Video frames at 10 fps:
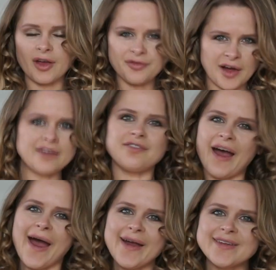Fun
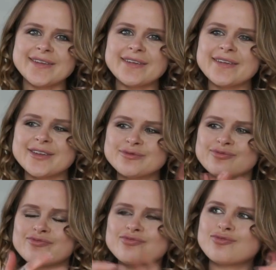fact,
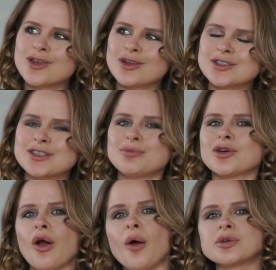Tim
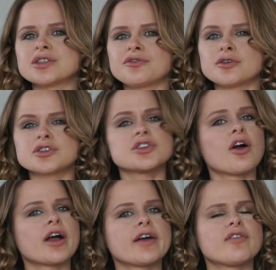McGraw was the first
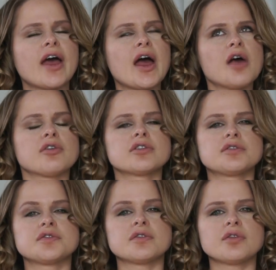song I've ever
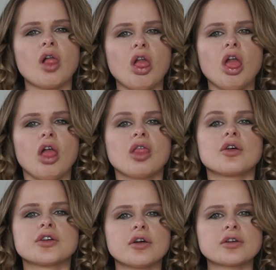
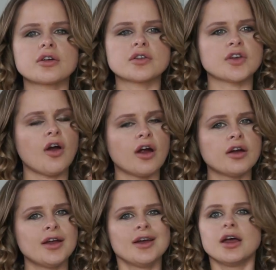learned on a guitar.
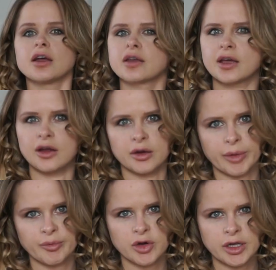Can I
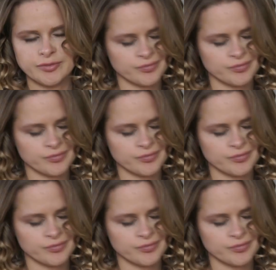remember it?